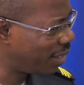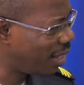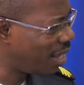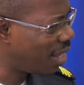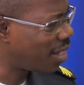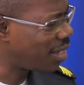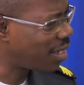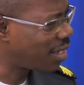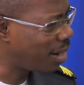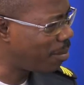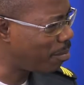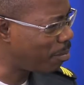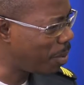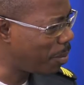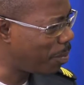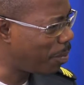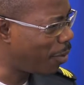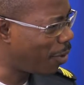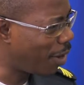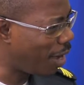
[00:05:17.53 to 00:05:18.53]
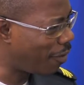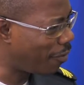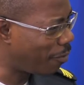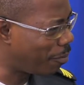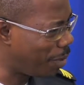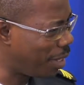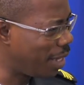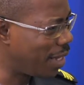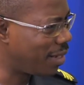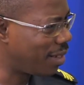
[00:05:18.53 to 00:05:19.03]
Some people have
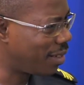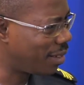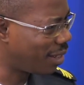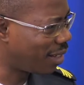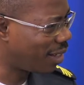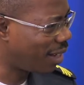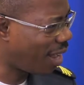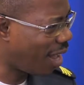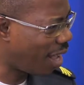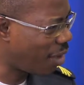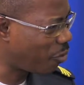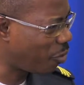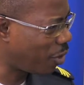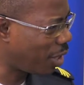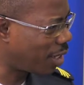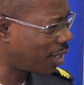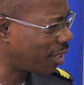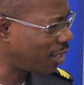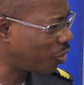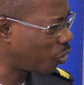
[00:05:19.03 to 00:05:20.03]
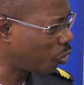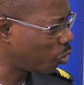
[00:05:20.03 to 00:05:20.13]
been actually